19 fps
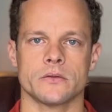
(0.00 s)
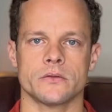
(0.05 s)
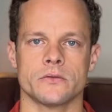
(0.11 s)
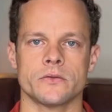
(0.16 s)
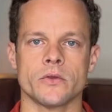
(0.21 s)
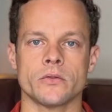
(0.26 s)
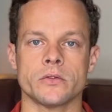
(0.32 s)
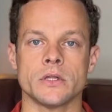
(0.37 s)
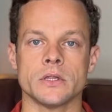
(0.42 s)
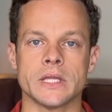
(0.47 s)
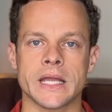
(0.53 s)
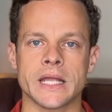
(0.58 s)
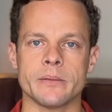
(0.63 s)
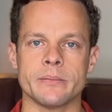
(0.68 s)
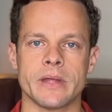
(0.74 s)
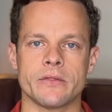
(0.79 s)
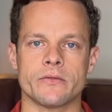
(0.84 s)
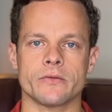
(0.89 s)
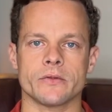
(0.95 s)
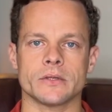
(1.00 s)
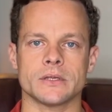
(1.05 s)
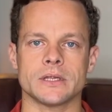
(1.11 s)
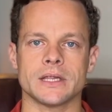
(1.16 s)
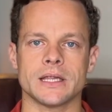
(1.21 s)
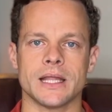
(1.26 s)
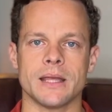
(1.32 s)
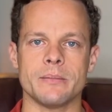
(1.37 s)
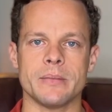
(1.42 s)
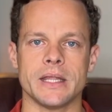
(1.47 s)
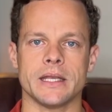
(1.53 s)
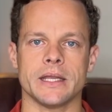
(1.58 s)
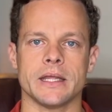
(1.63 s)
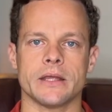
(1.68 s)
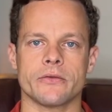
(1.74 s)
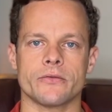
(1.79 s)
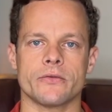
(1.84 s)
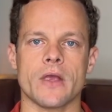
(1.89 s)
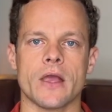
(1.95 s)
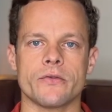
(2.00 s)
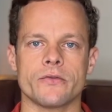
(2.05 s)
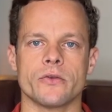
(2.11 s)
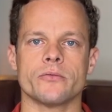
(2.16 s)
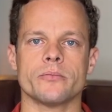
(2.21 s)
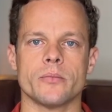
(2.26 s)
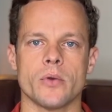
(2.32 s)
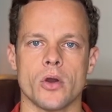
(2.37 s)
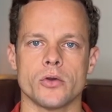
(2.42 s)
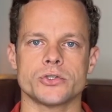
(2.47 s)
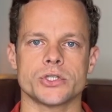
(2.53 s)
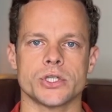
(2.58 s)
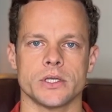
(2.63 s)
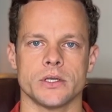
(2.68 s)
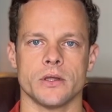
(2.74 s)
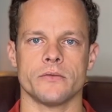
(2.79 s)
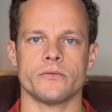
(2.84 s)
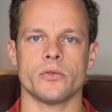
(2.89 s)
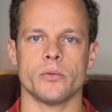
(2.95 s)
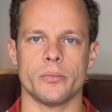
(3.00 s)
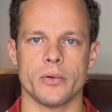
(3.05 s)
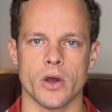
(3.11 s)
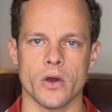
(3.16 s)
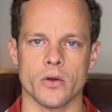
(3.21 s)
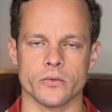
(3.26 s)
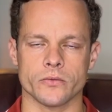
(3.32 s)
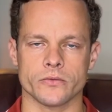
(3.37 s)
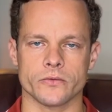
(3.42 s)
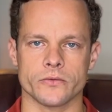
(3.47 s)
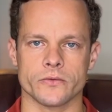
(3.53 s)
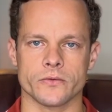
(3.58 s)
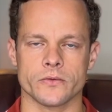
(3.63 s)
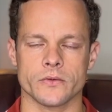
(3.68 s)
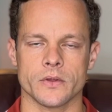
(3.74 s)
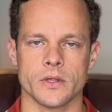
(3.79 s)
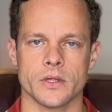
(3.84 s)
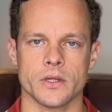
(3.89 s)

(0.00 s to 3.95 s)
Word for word: So the ligaments limit excessive motion of the bones.